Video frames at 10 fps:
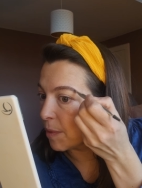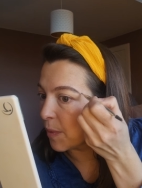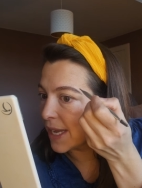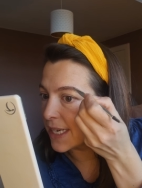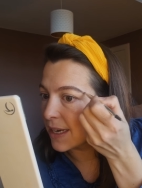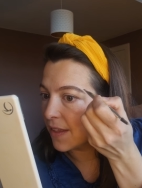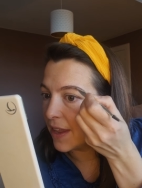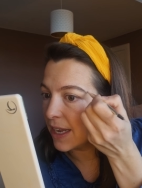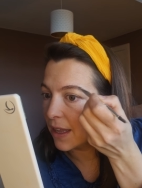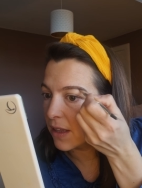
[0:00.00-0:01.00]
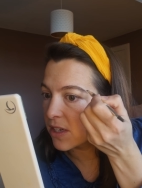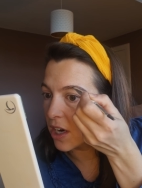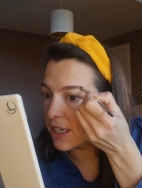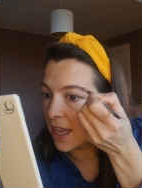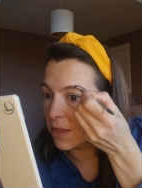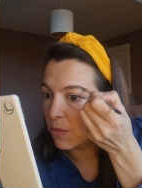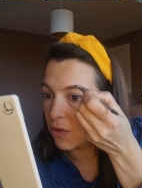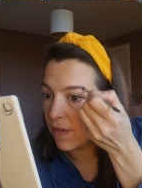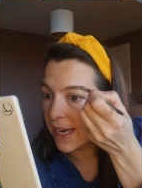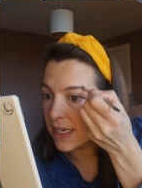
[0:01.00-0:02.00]
my wedding, and then I started getting them
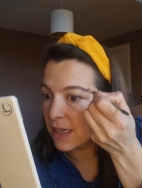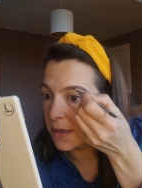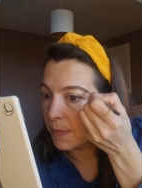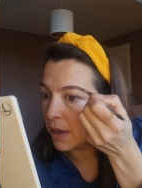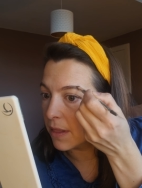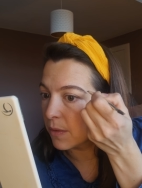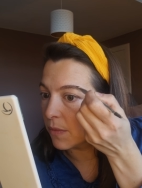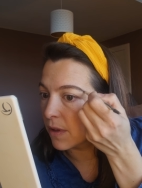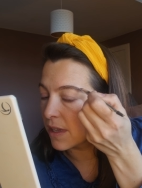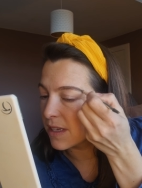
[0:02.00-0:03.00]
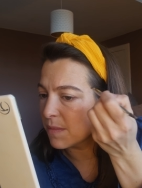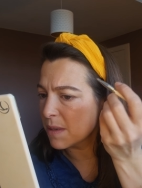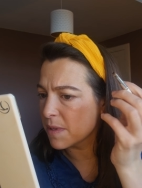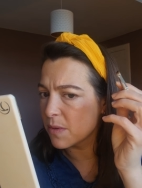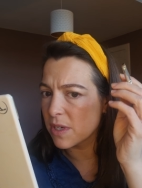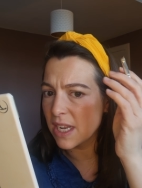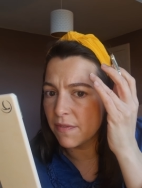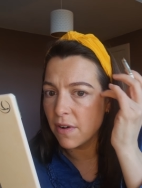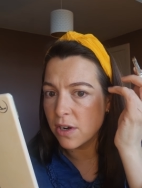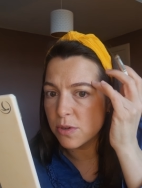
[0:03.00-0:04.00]
threaded, but sometimes they would take
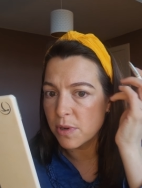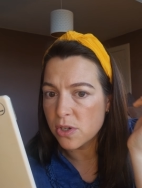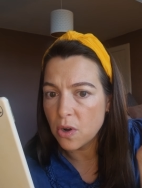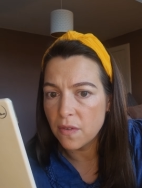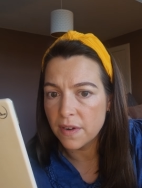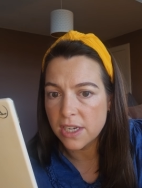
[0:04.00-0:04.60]
far too much off, and